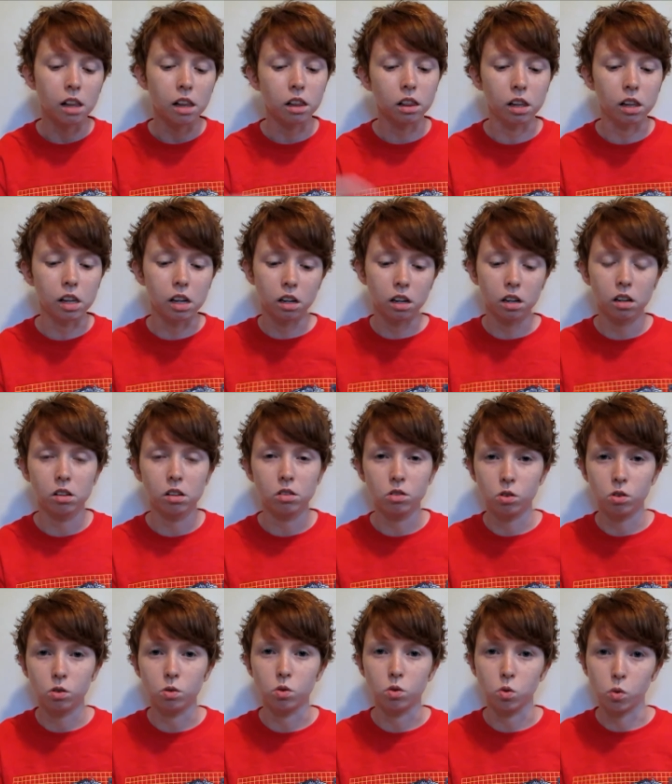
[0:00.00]
link
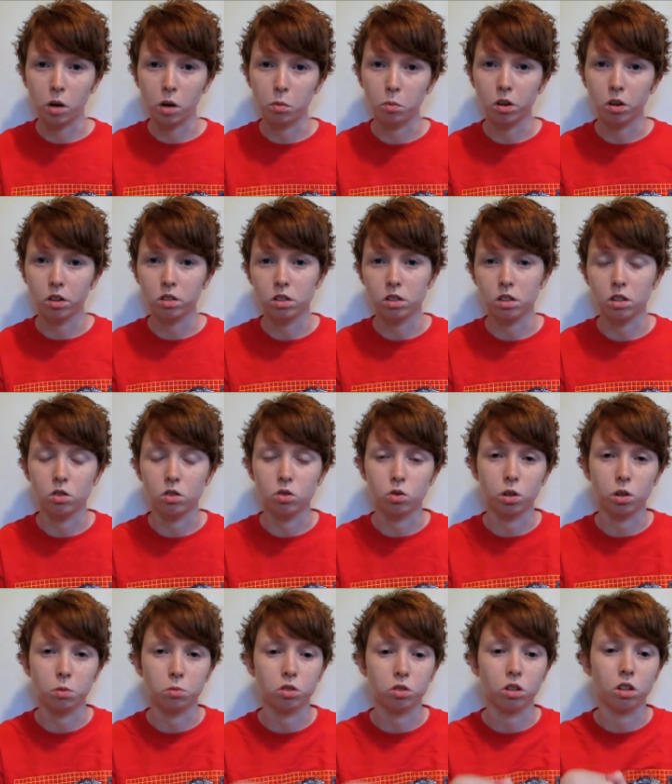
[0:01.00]
to Swagbucks in the
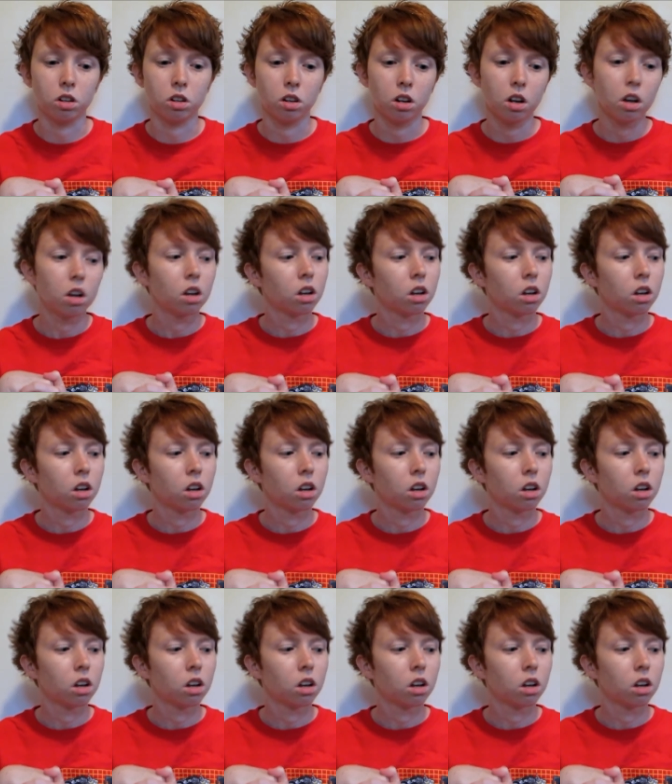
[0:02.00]
description,